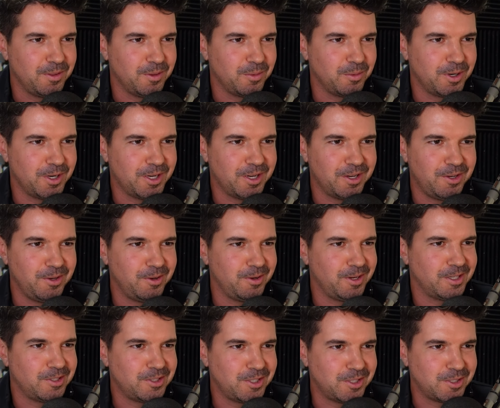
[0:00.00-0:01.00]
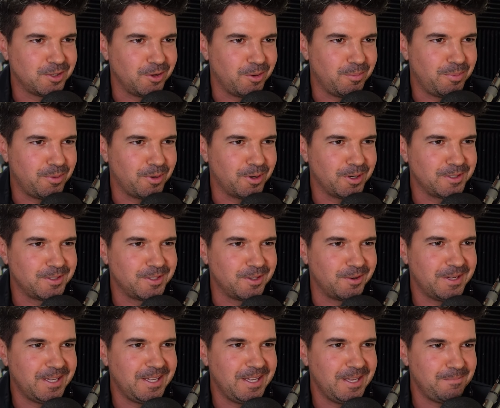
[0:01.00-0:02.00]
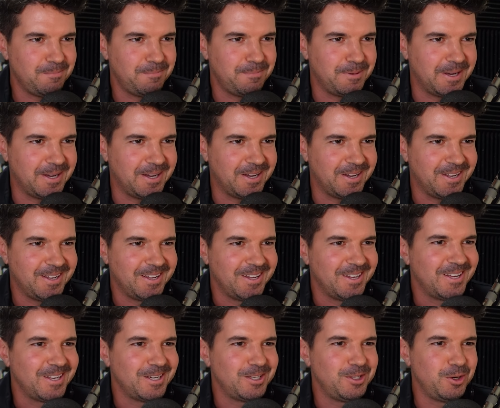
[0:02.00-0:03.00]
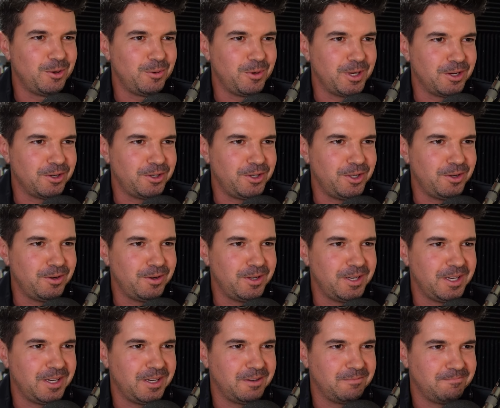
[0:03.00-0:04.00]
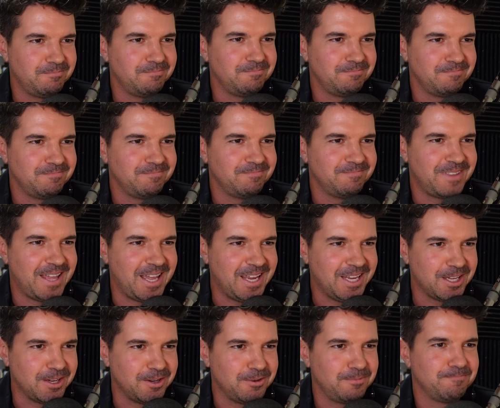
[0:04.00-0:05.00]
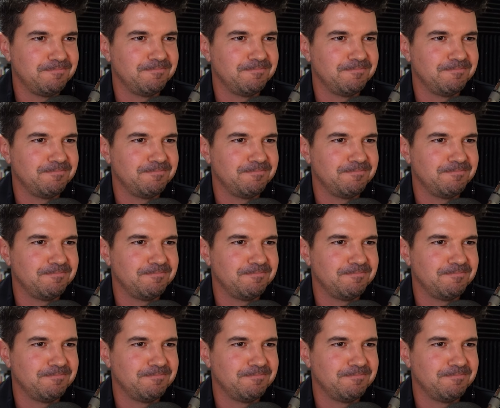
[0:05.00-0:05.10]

The work you're doing is just so important. So keep uh, doing what you're doing, and thank you.